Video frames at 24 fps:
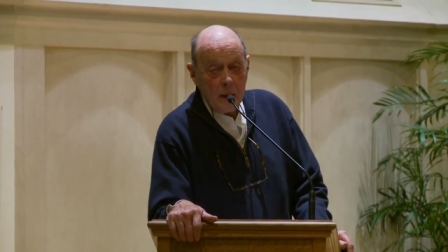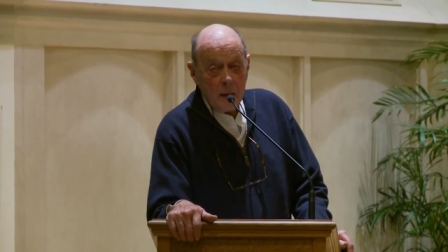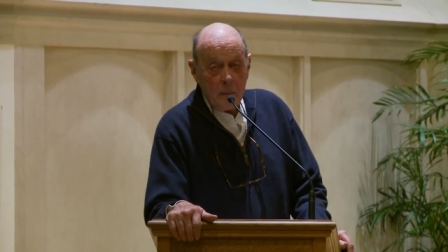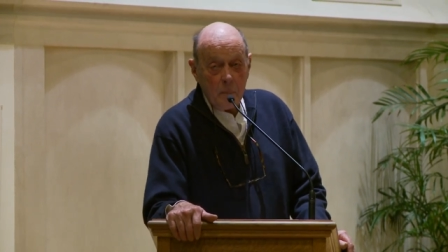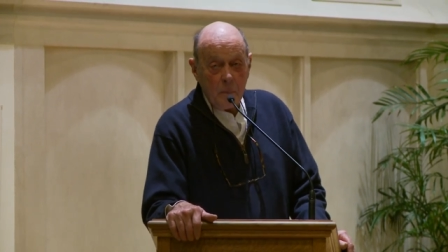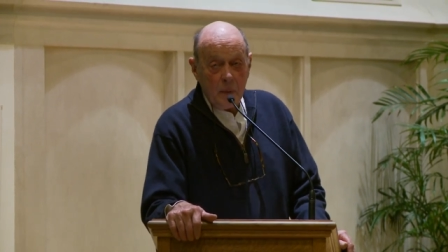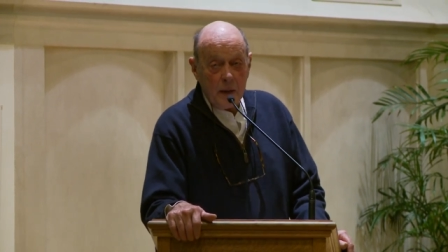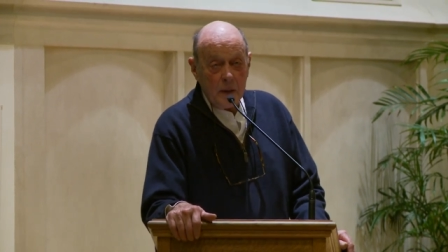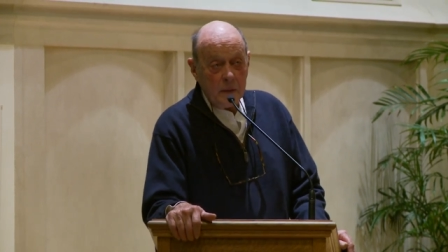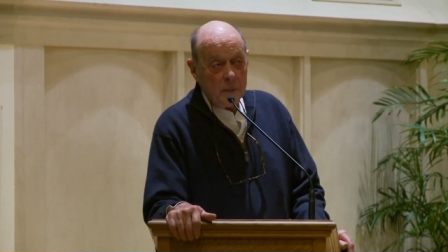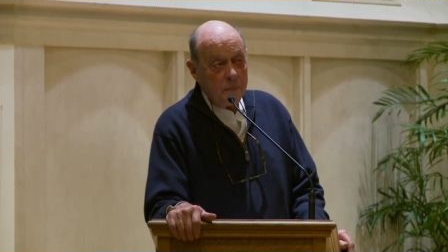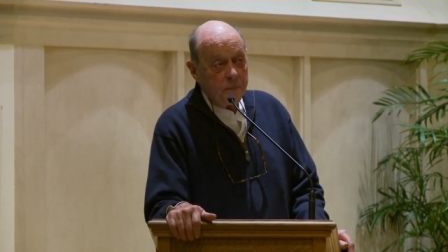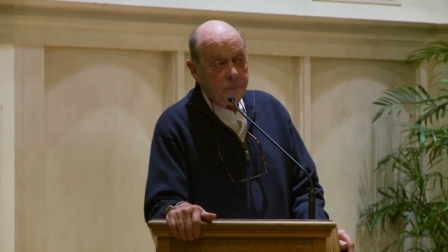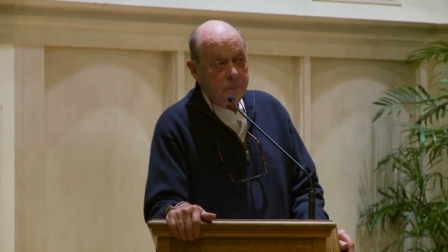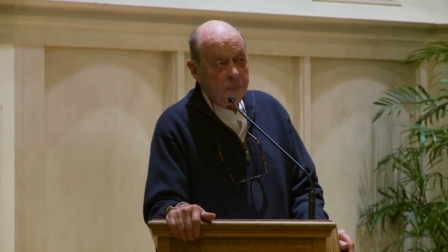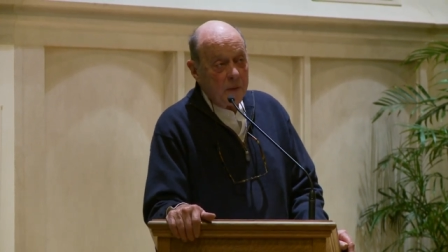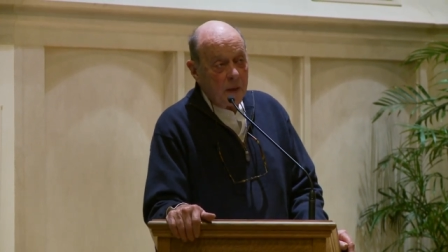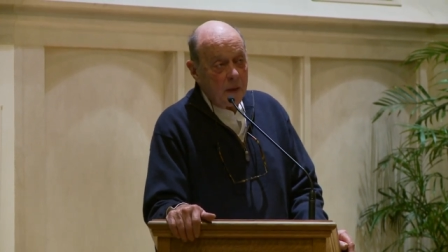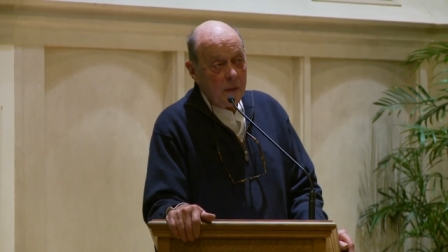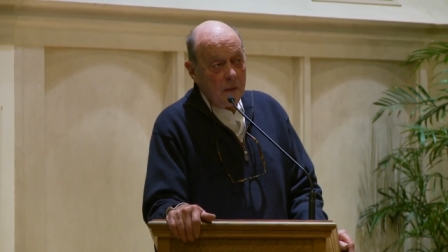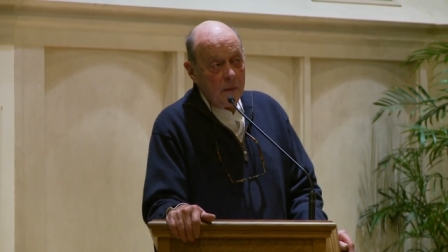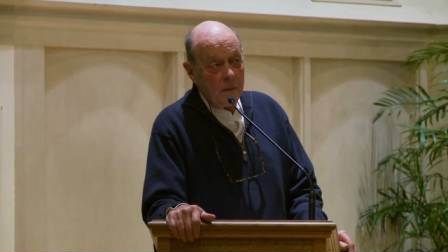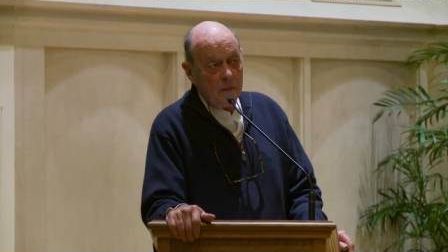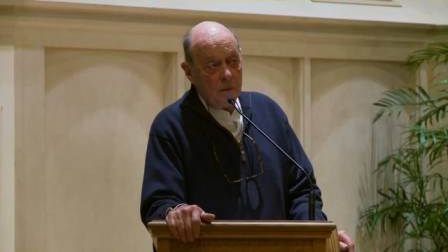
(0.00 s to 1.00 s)
but
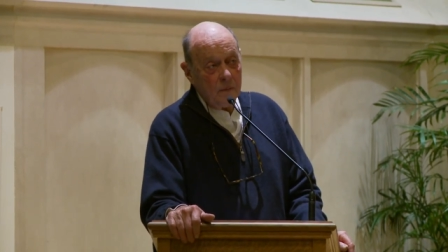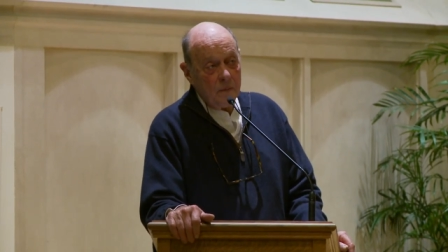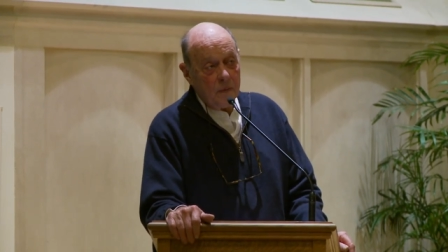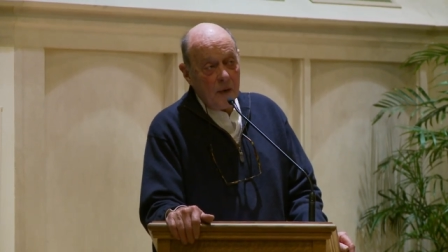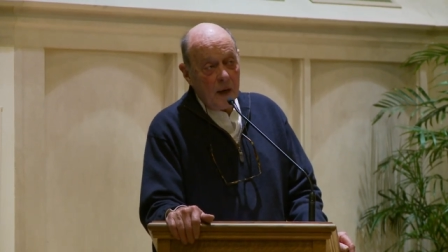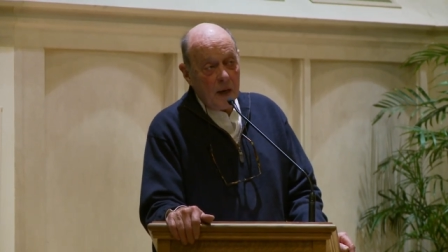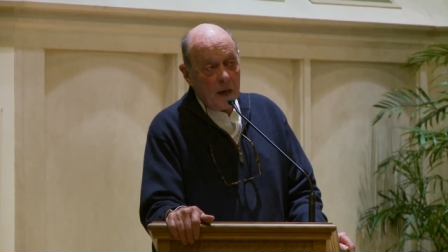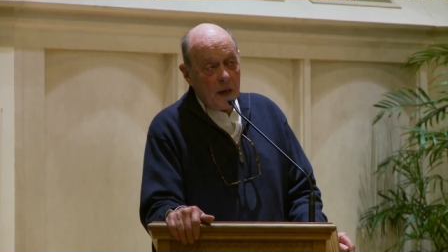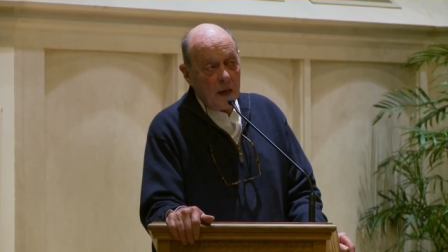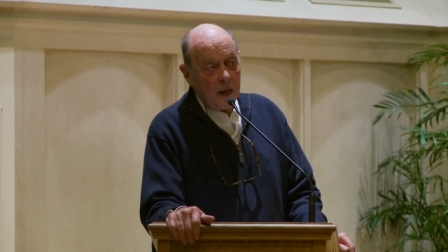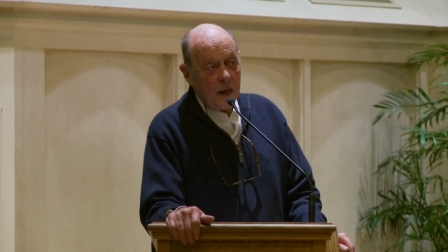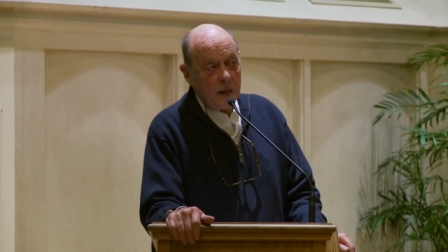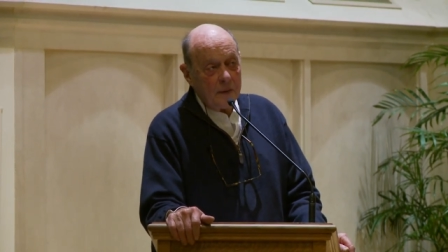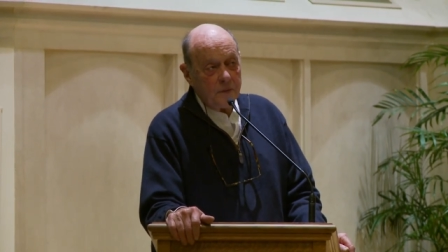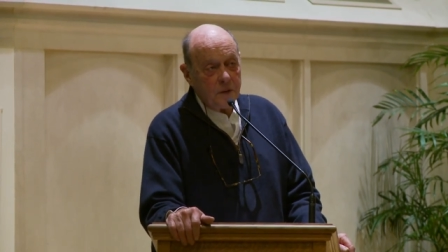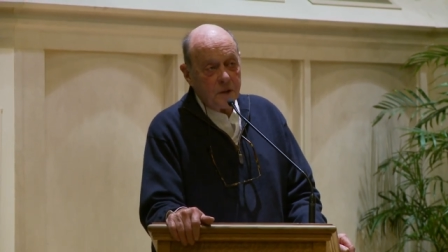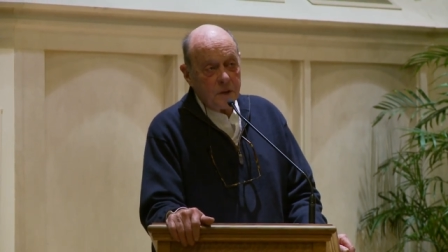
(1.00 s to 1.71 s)
Vaclav